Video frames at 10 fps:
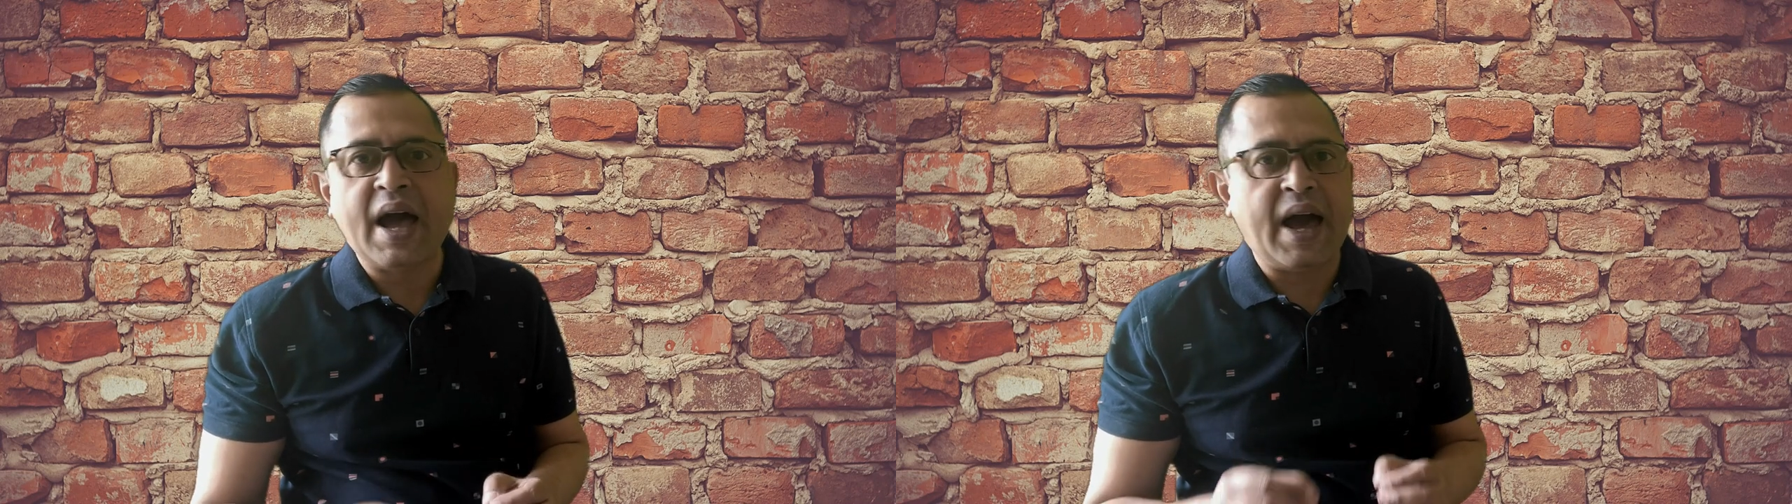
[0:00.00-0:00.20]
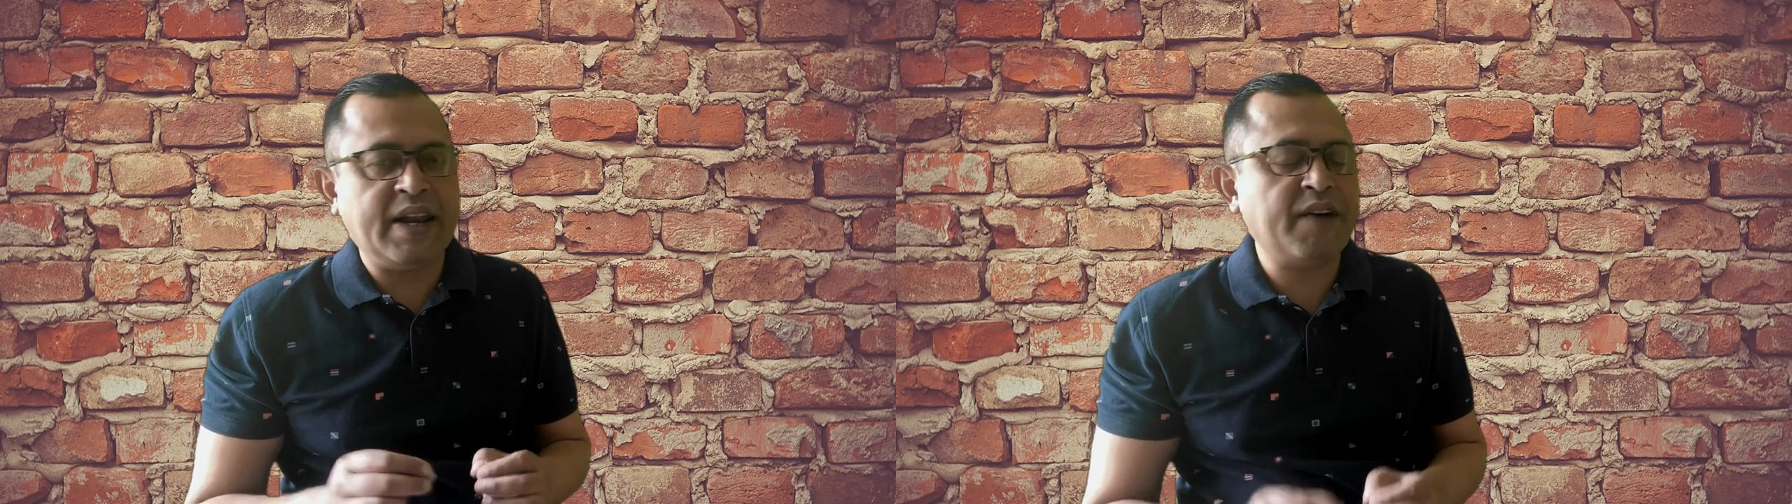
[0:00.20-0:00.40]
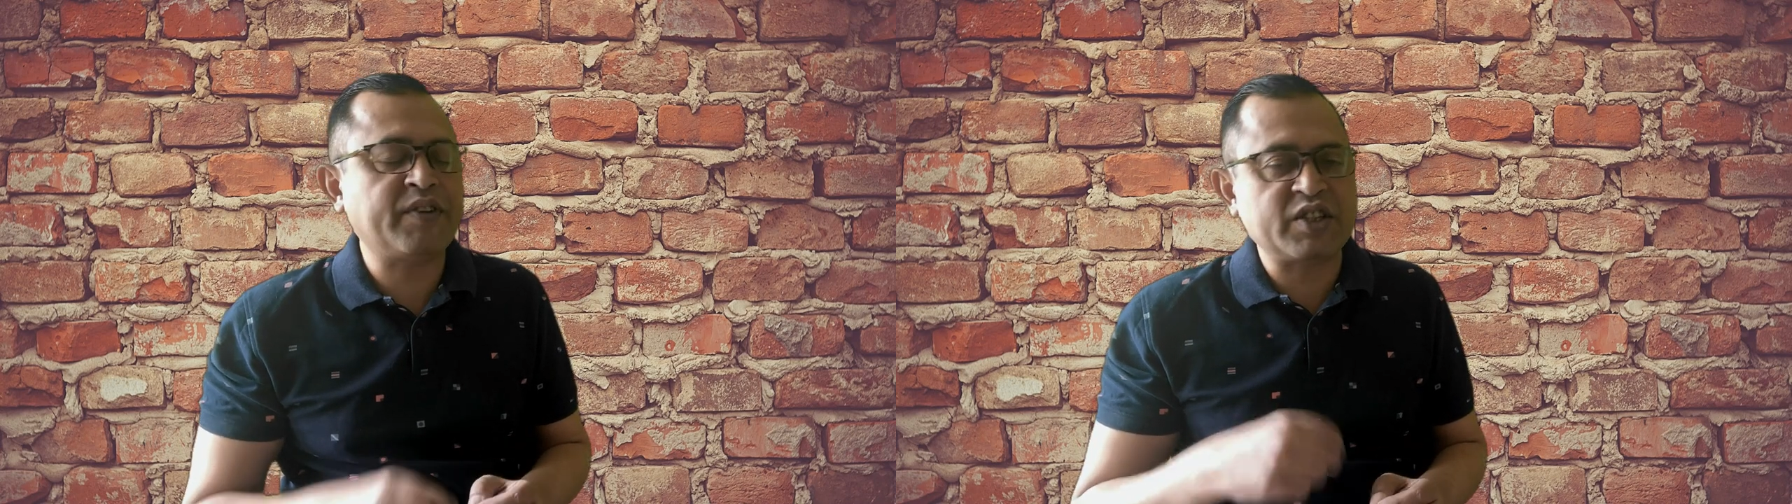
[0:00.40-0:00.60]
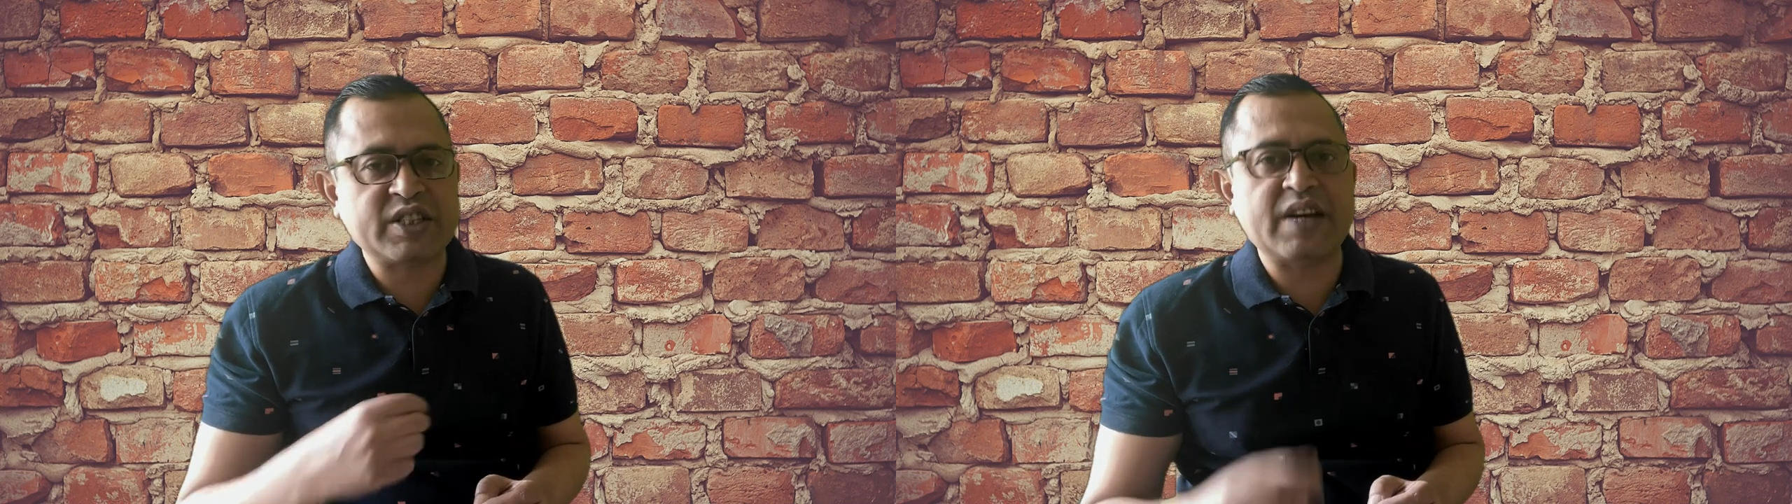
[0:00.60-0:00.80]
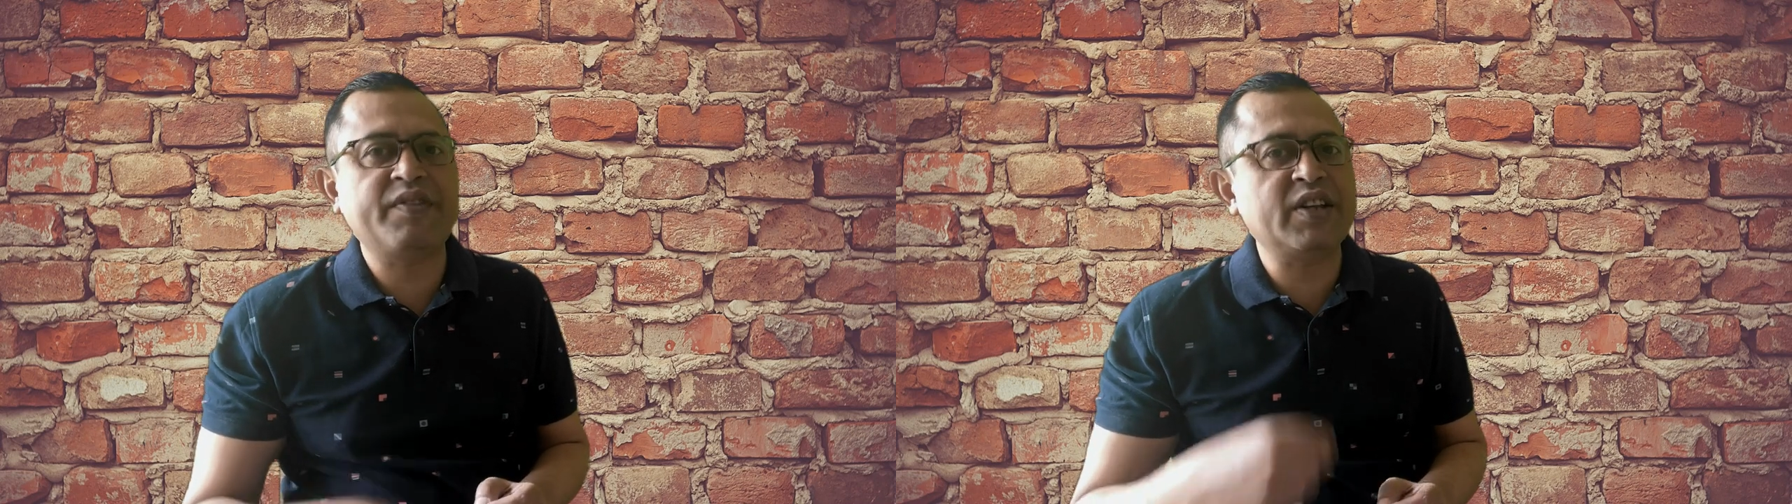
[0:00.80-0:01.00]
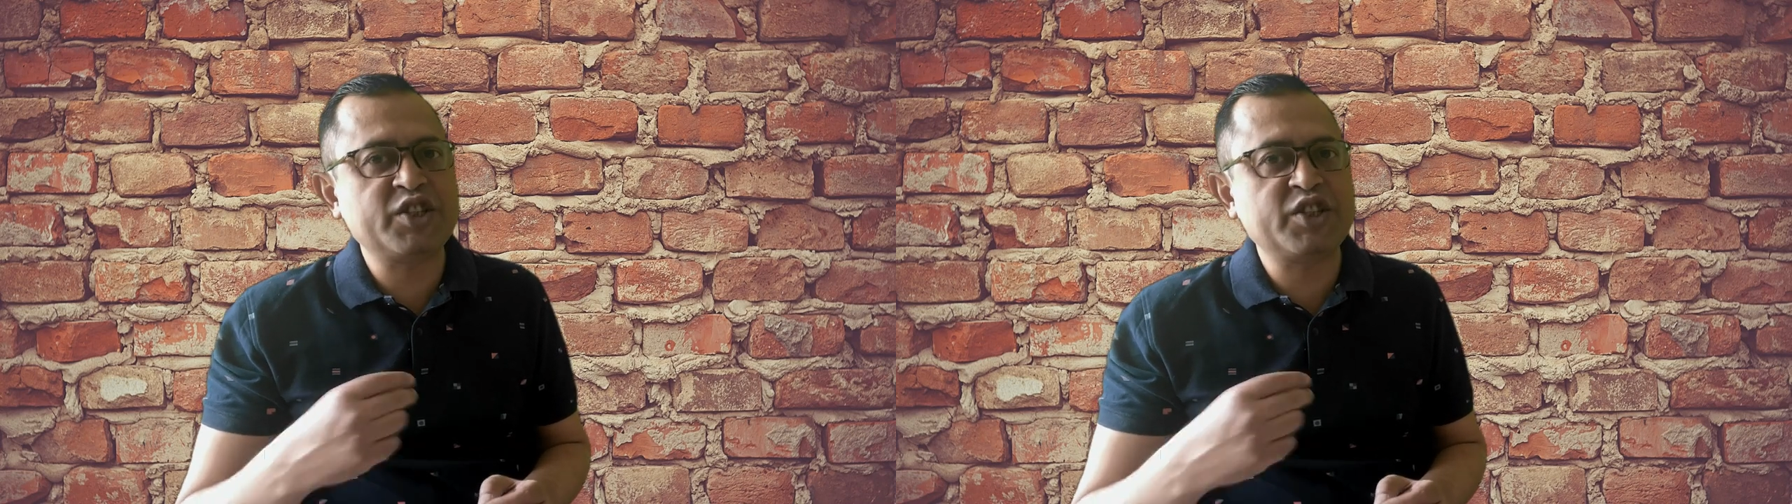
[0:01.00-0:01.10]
and after several